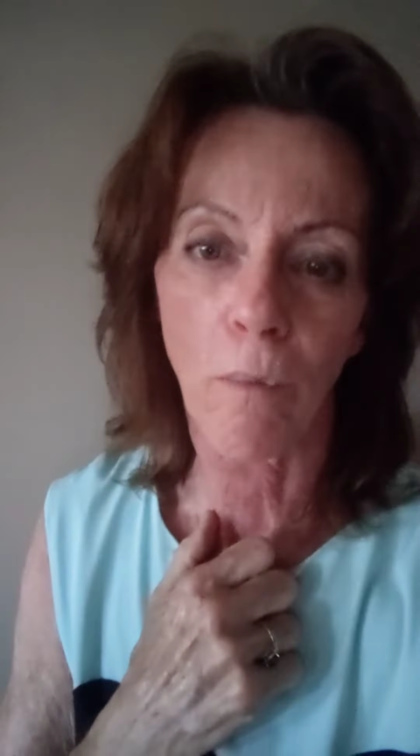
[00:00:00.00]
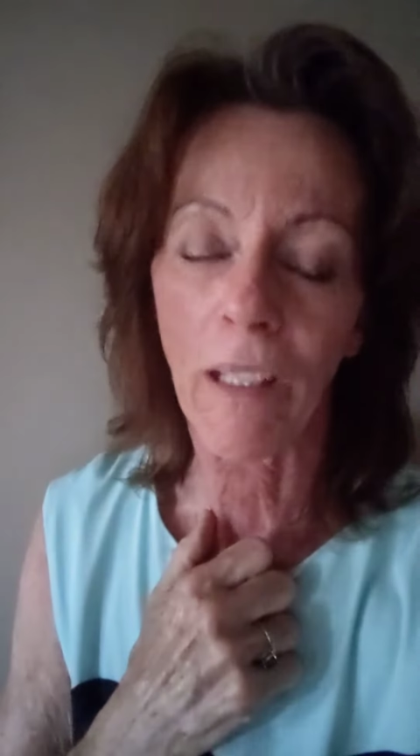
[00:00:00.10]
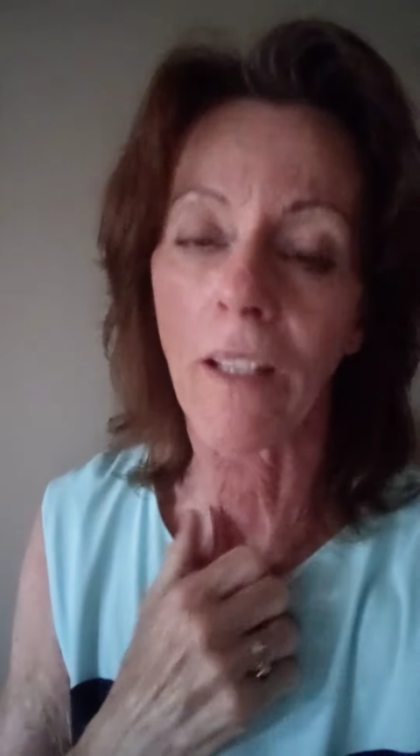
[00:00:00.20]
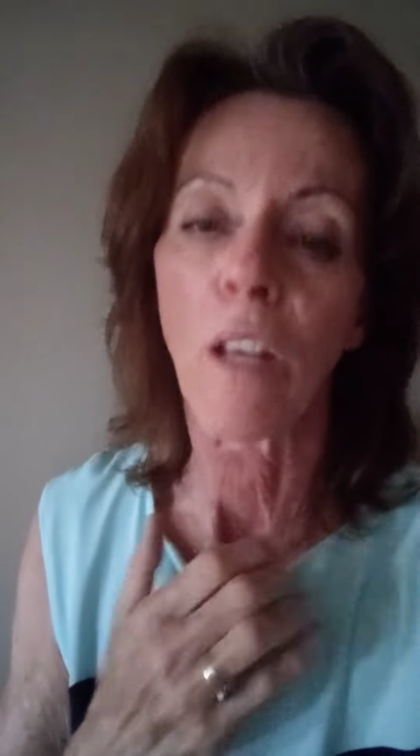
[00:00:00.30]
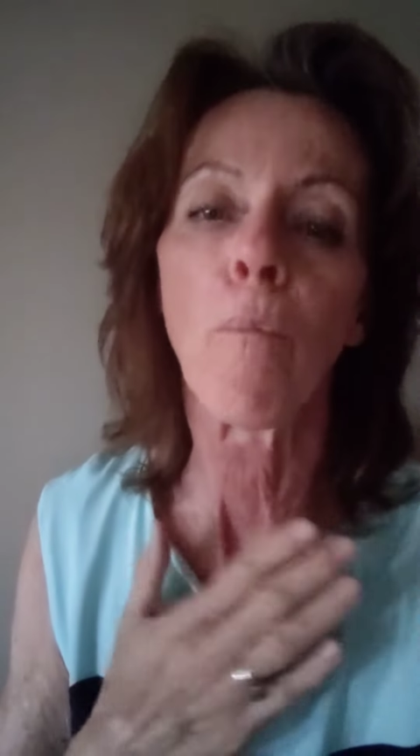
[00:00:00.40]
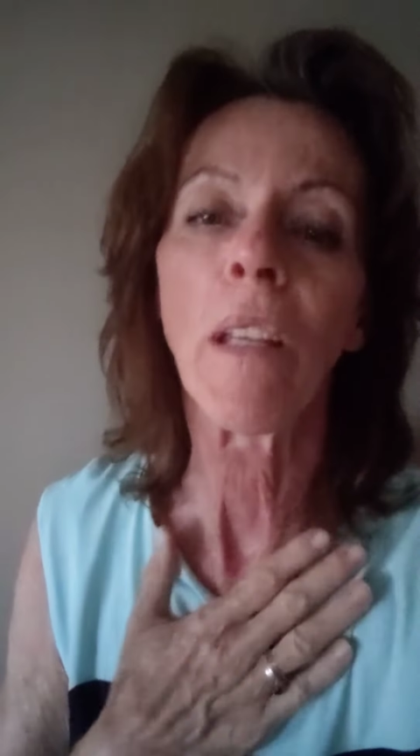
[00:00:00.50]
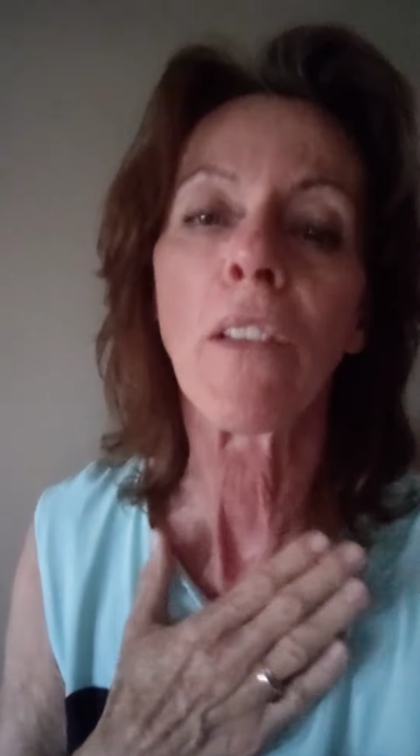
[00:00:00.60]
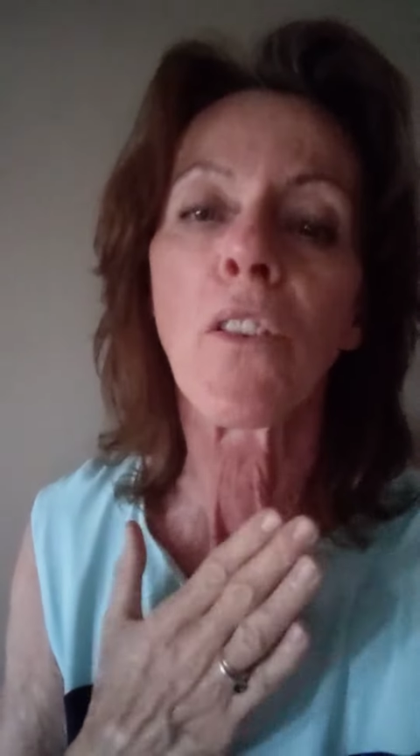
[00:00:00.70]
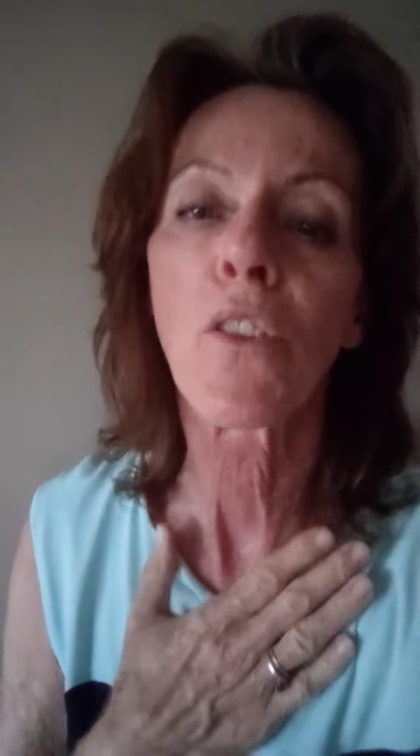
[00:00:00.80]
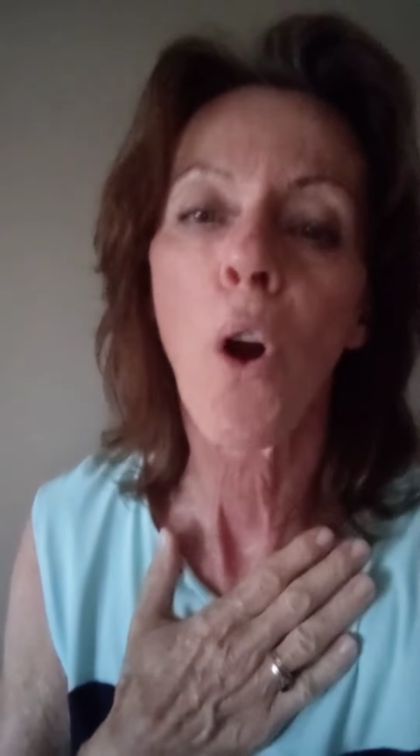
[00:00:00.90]
because it
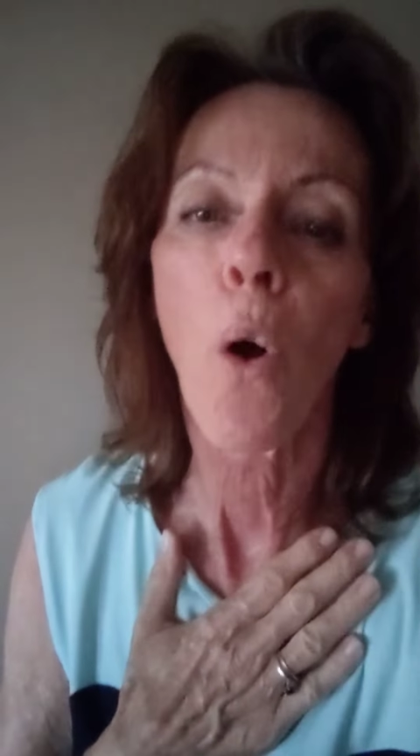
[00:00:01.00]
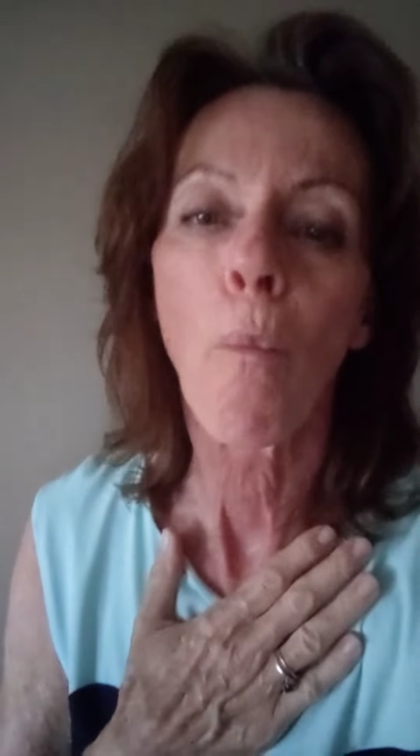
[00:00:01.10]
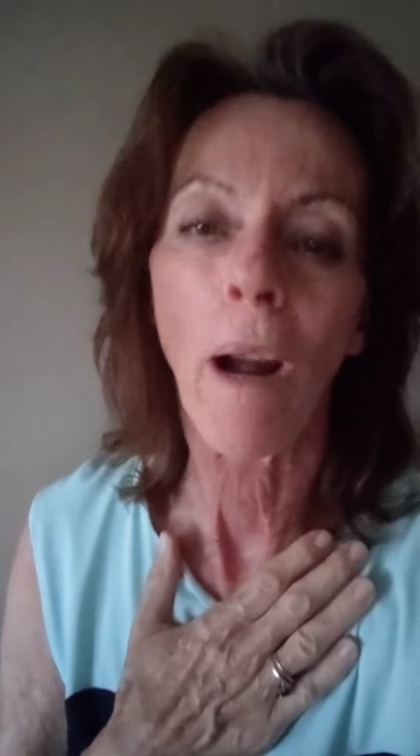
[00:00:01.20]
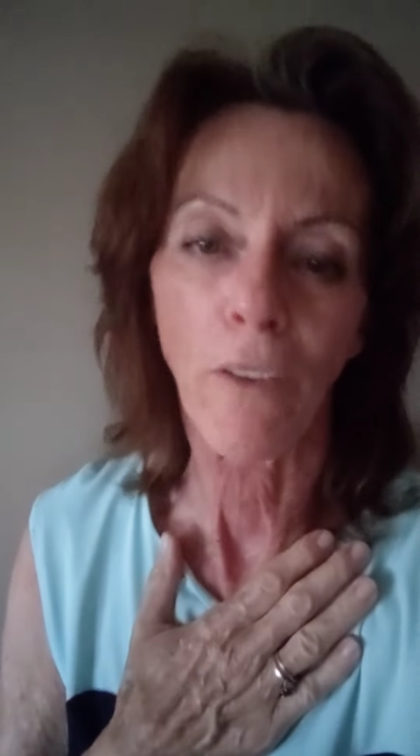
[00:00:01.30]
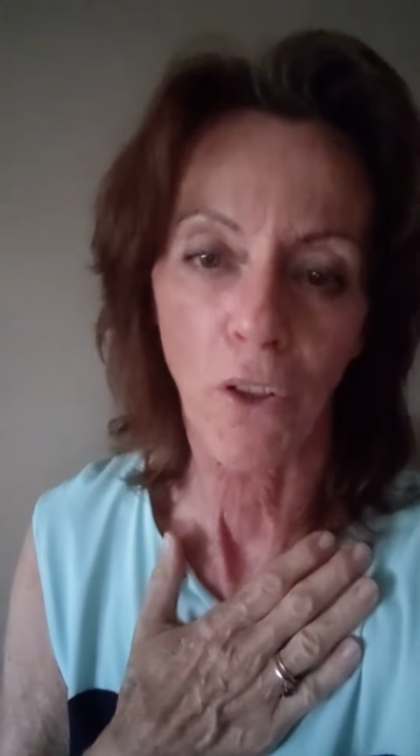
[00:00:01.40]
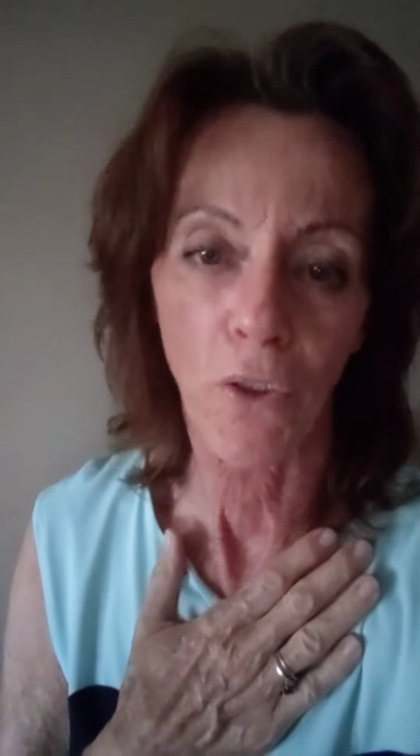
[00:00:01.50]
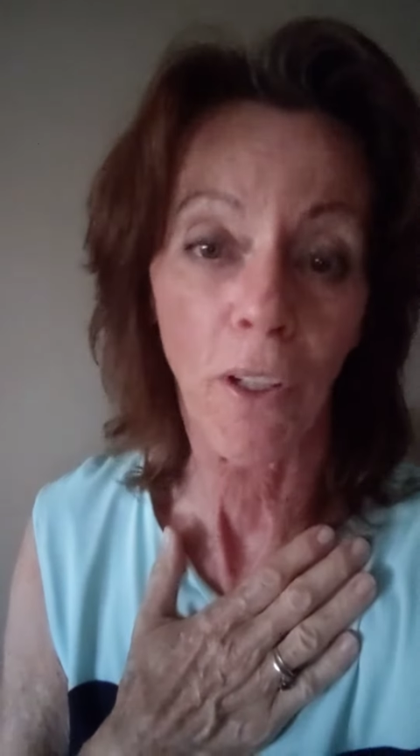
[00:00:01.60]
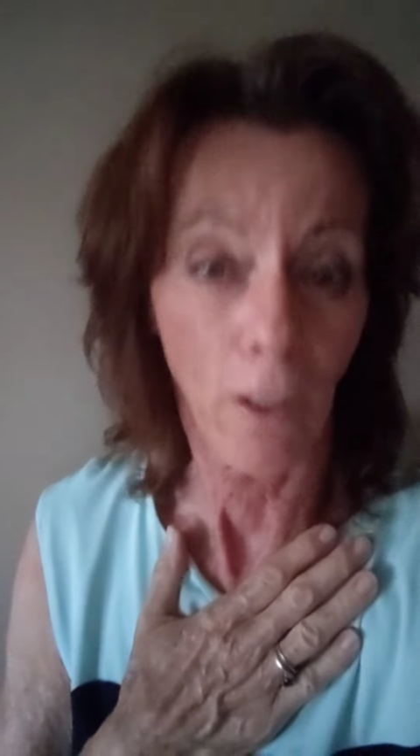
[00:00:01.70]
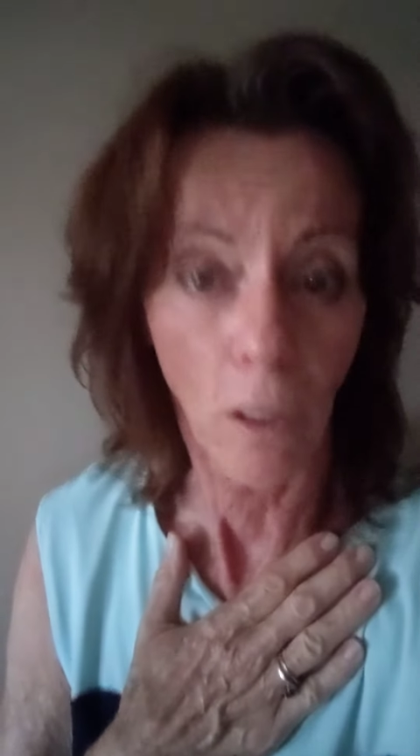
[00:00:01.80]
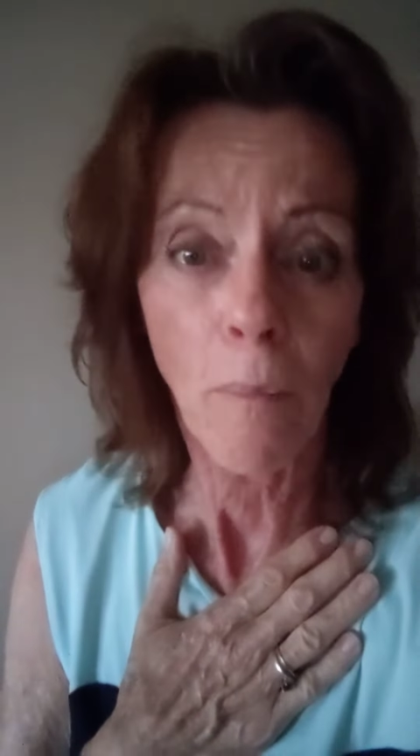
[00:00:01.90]
means so much
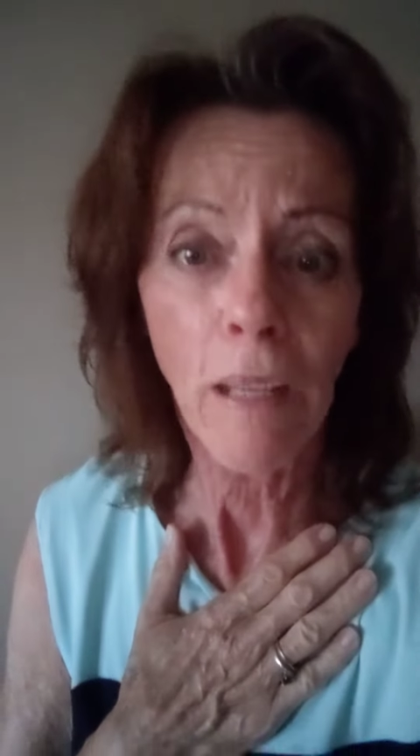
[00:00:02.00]
to not only